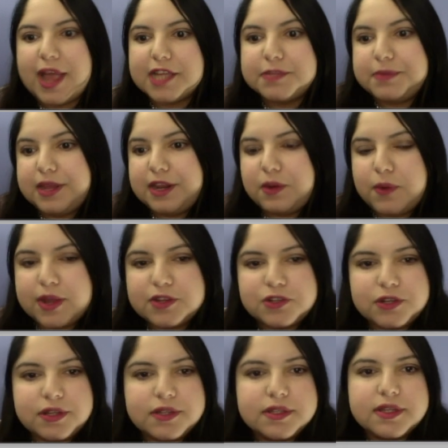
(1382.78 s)
me any
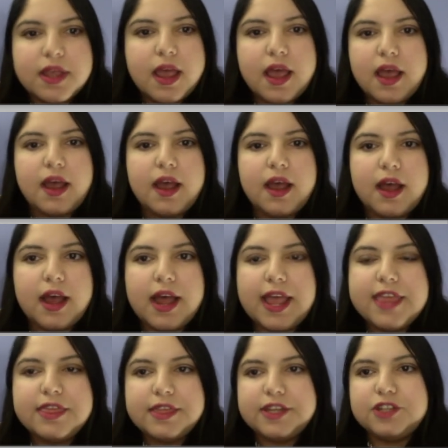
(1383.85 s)
questions.
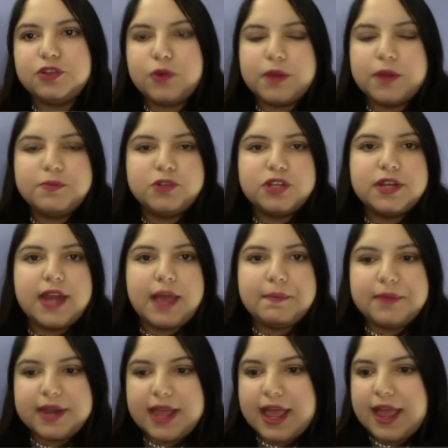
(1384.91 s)
In the description, I'm
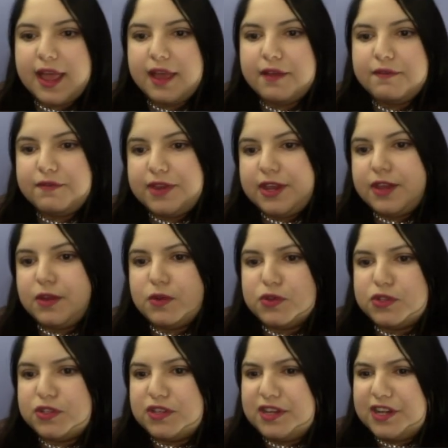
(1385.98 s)
going to have
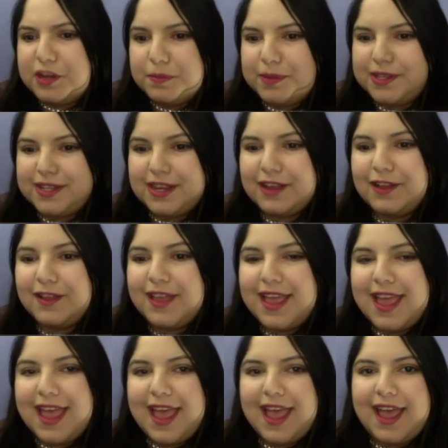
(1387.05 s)
videos to Neil Patel
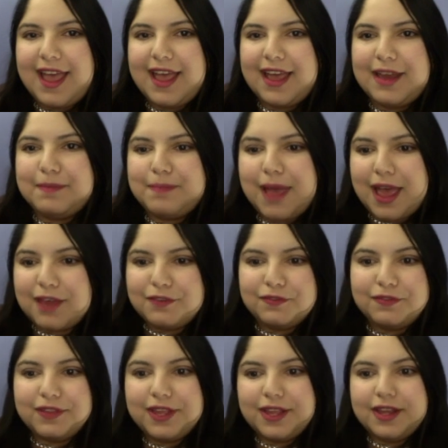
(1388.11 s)
and Pat
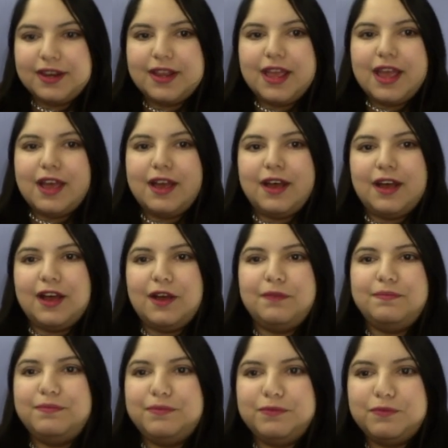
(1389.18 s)
Flynn,
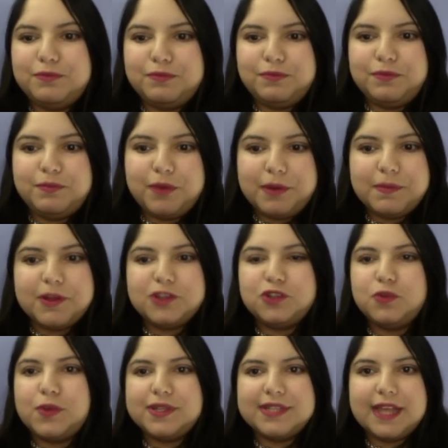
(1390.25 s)
pretty much
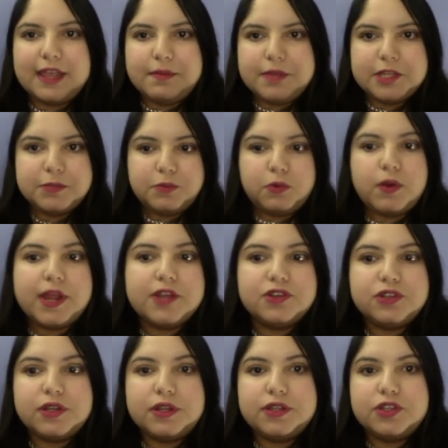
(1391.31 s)
the ones that gave me
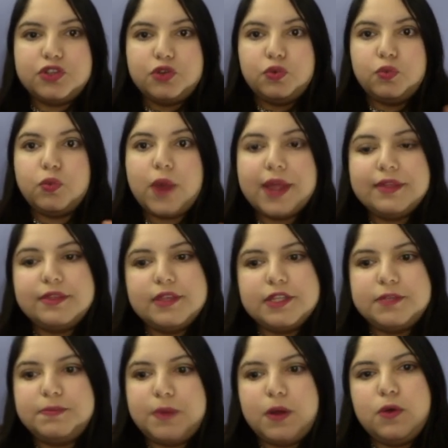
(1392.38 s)
inspiration to write
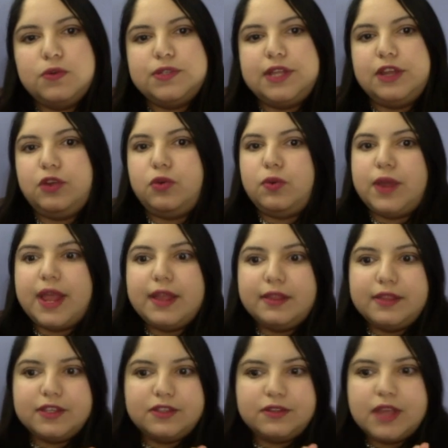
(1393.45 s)
this post and create
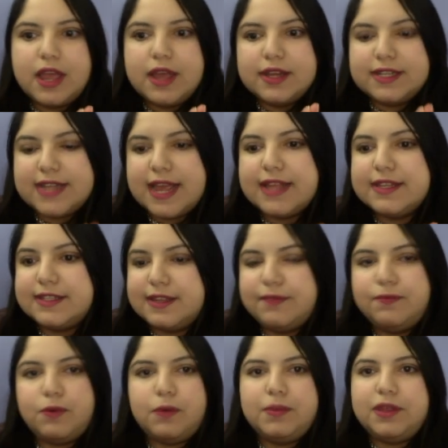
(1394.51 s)
this
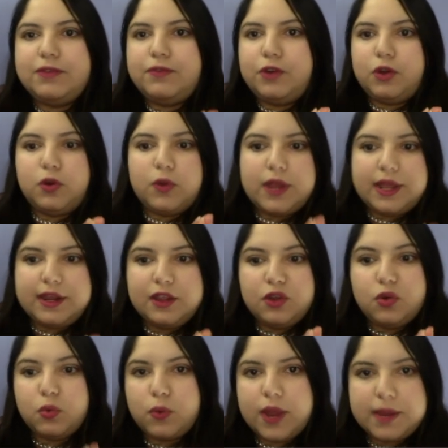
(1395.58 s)
10-step formula for creating
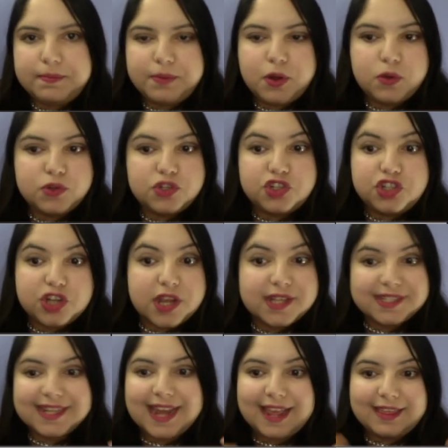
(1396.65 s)
great posts
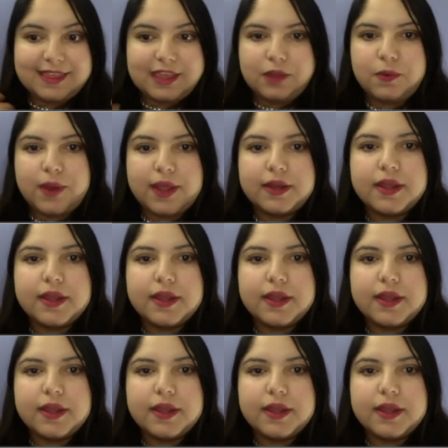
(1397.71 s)
just like they write.